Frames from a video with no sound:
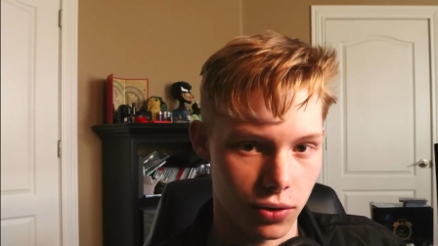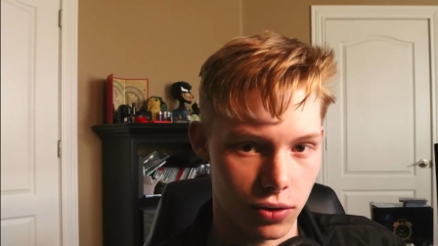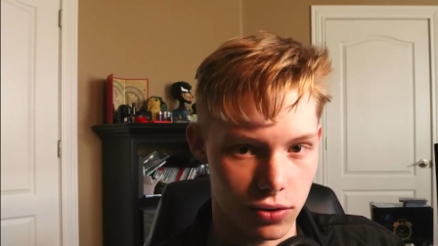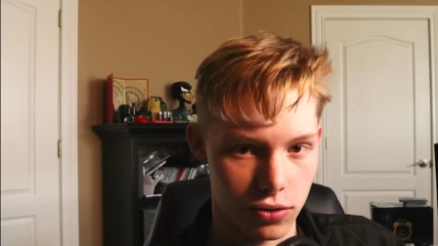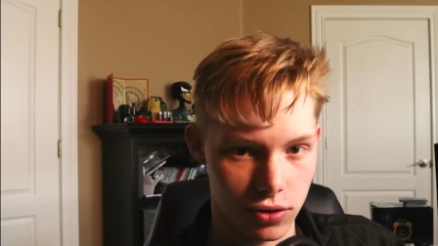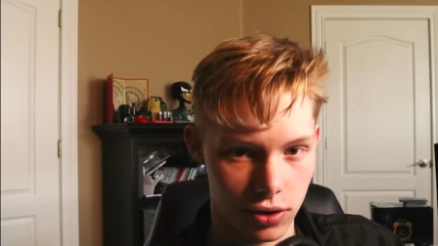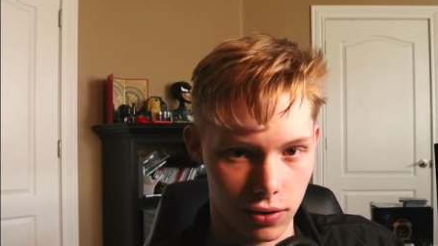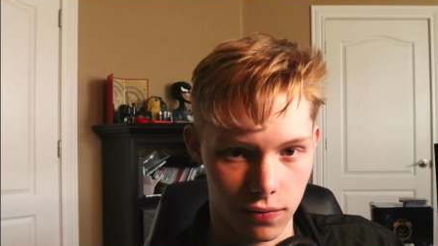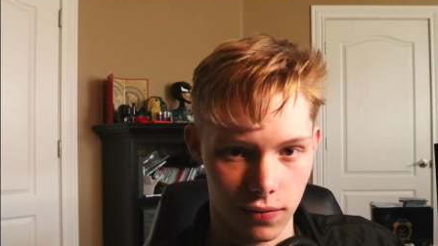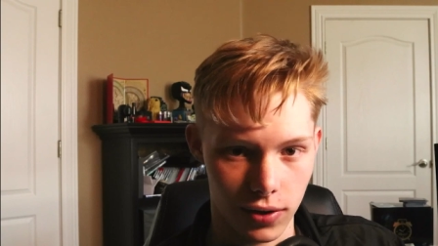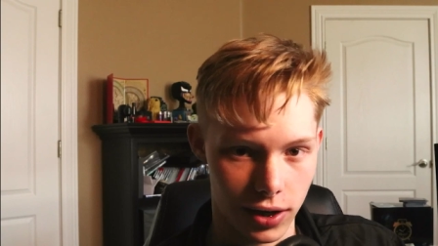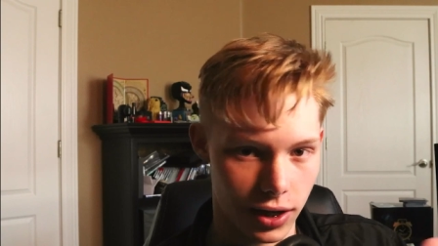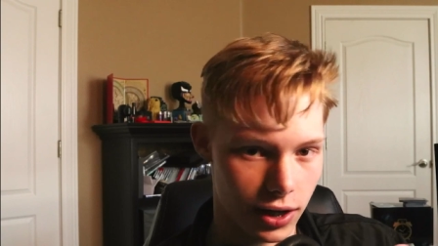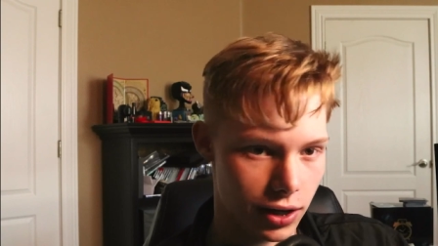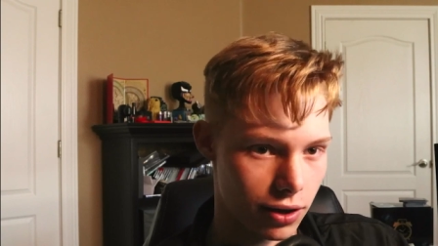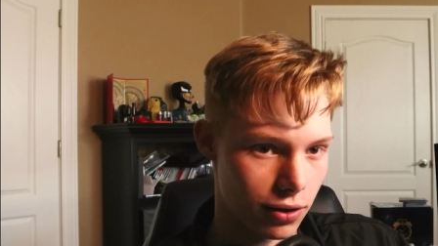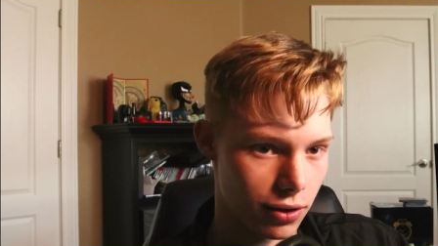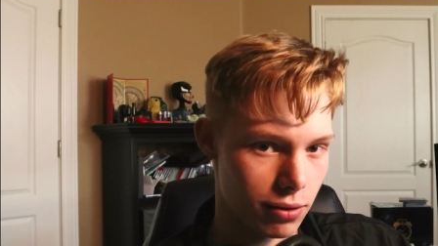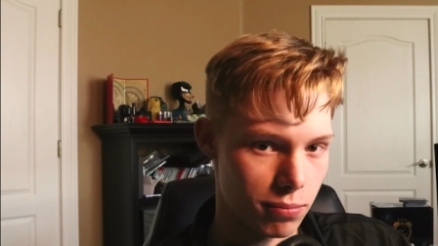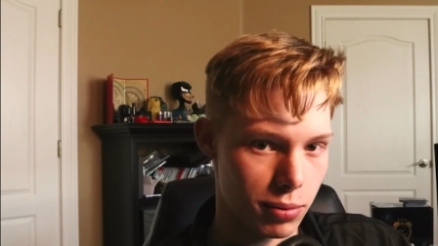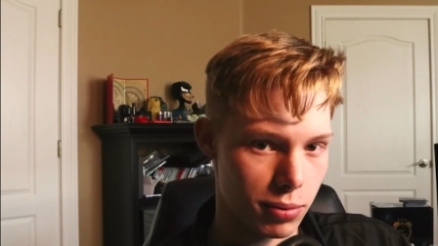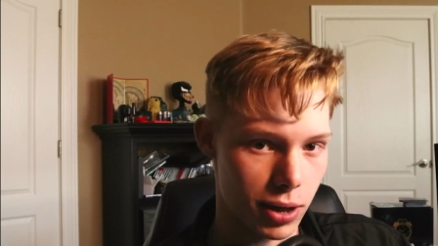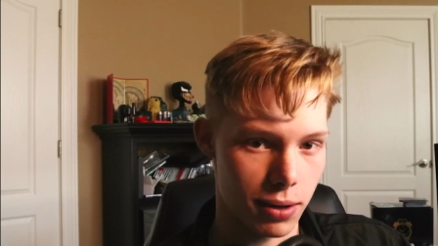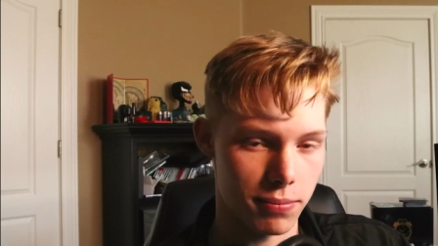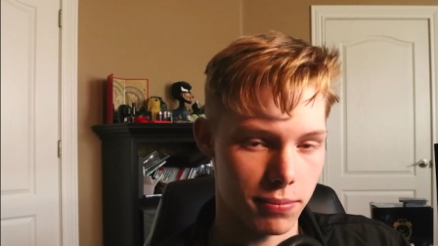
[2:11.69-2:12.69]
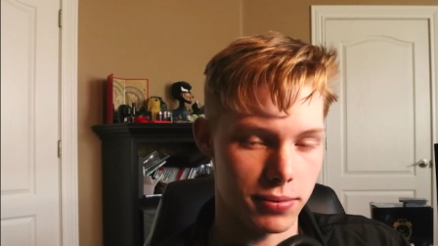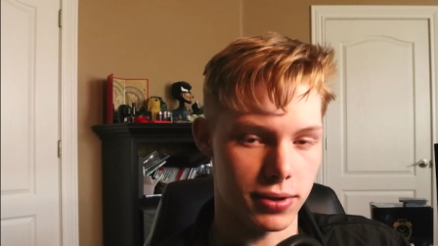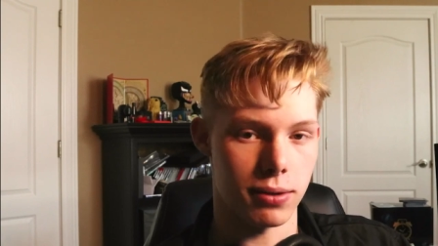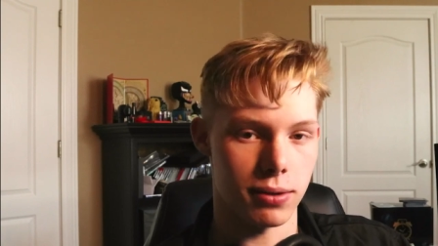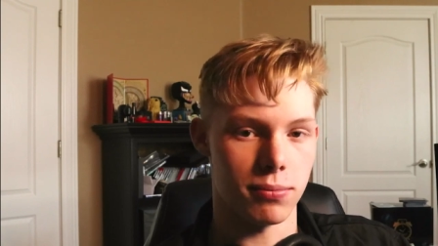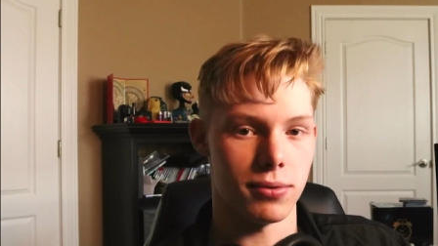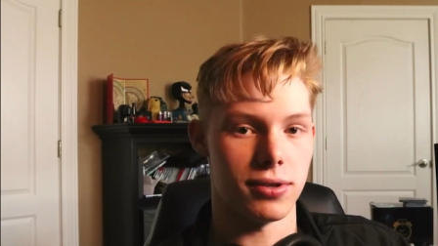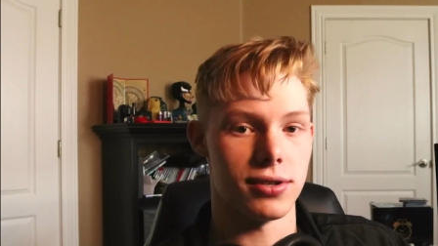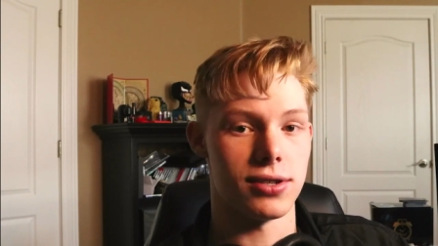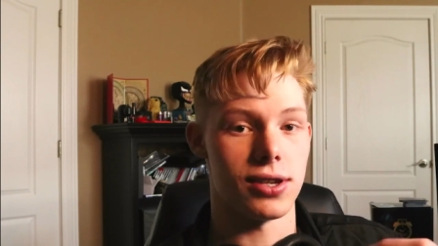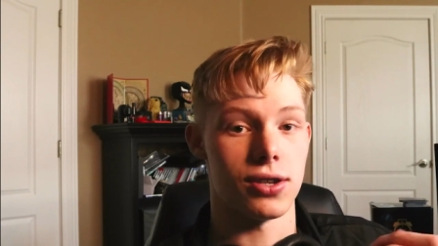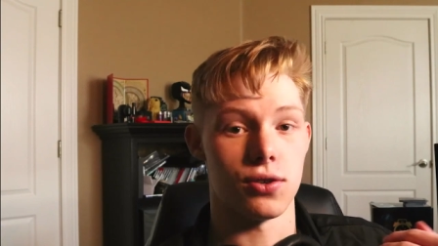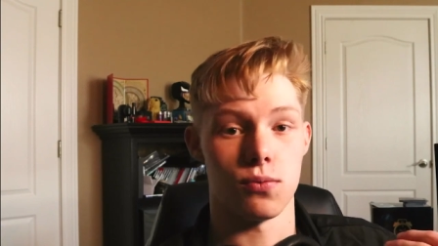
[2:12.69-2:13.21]
you see a video that pops
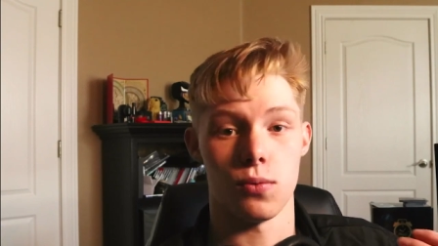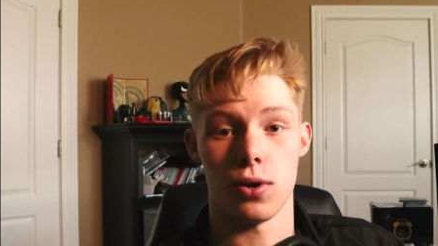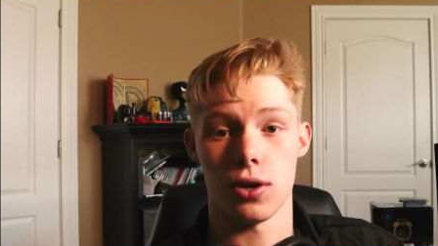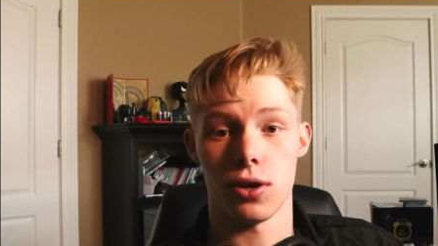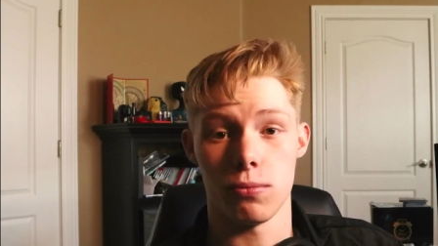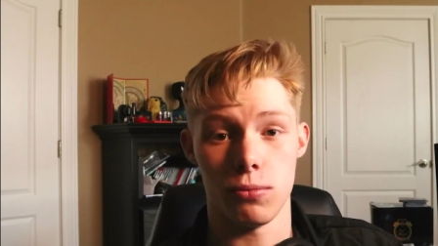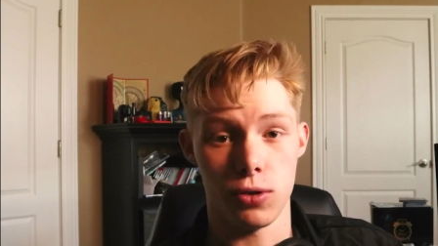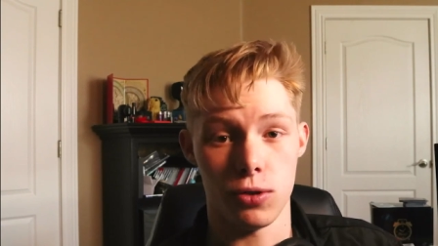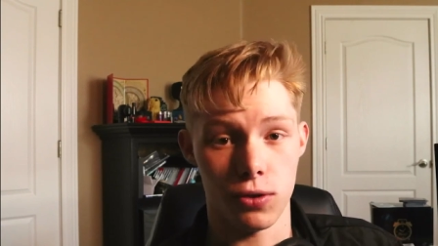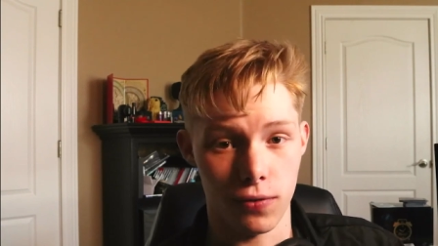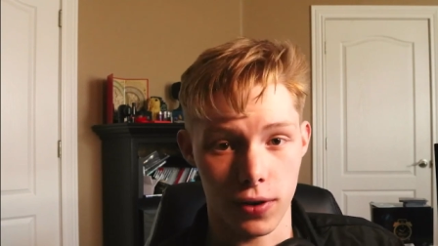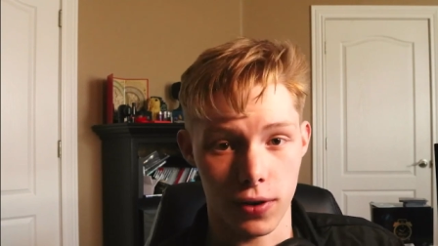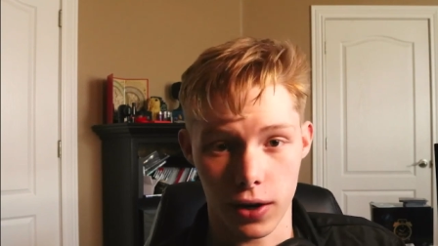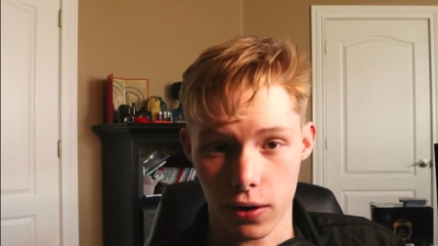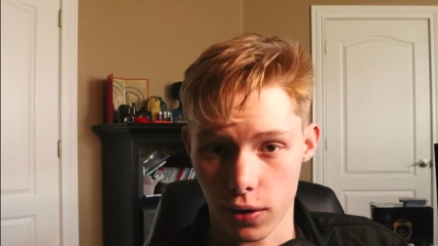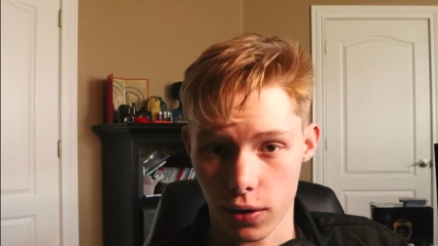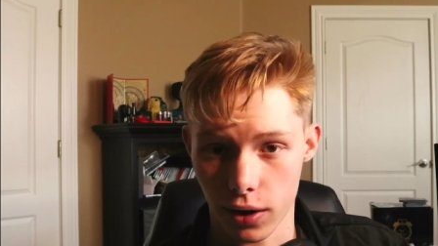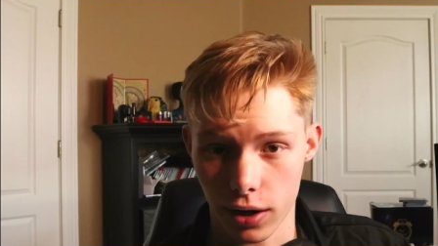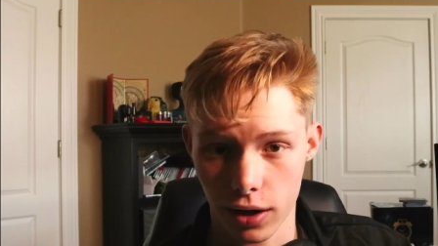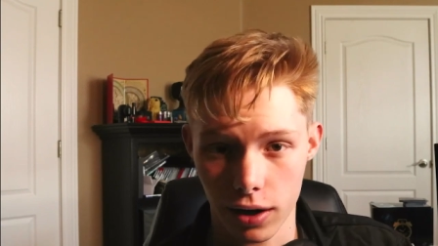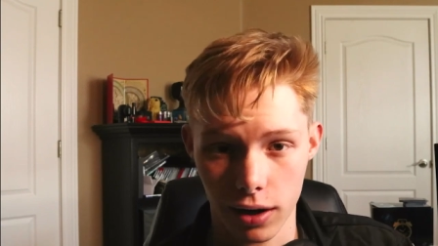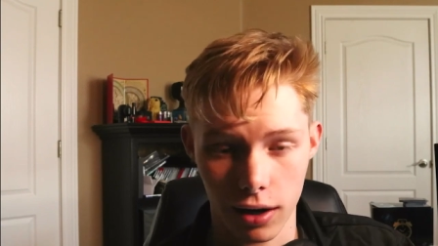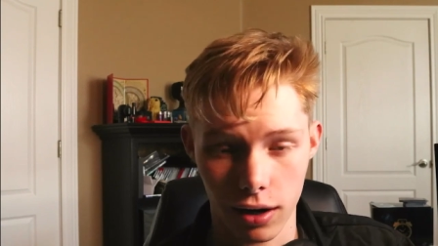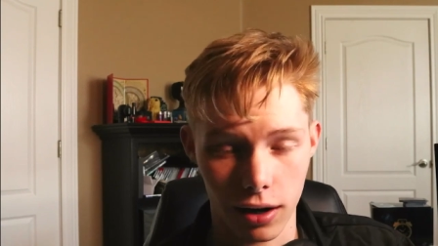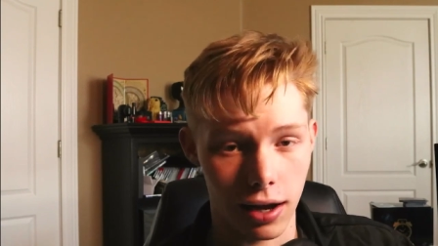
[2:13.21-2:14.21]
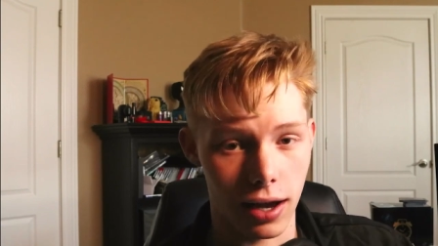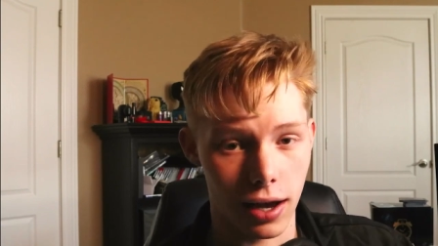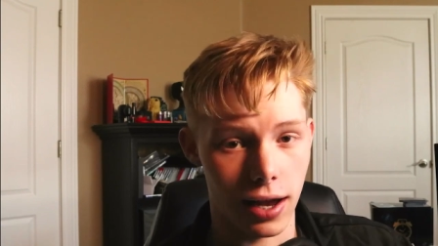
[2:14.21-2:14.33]
up and it says, "Welcome new viewer,"